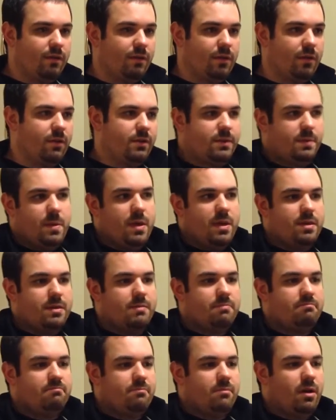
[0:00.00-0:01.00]
If you're going to spend
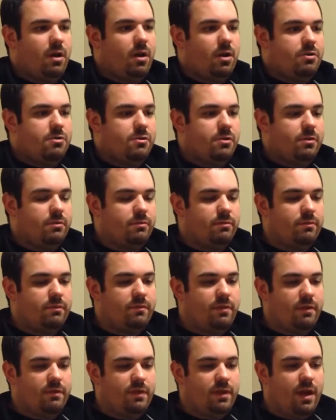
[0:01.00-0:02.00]

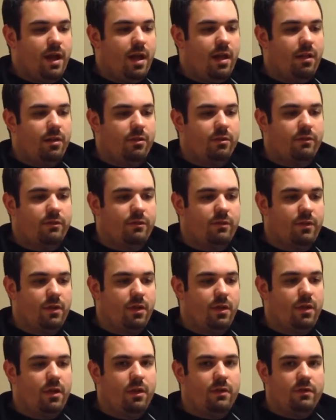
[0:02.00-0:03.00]
$150
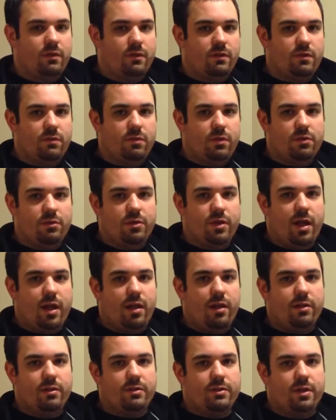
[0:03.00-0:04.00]
to
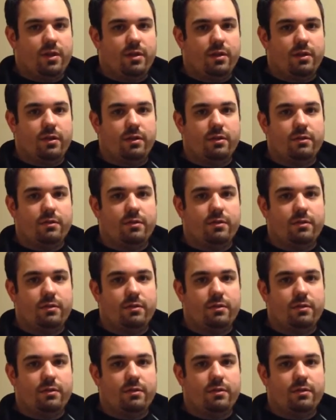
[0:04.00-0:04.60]
$200 on a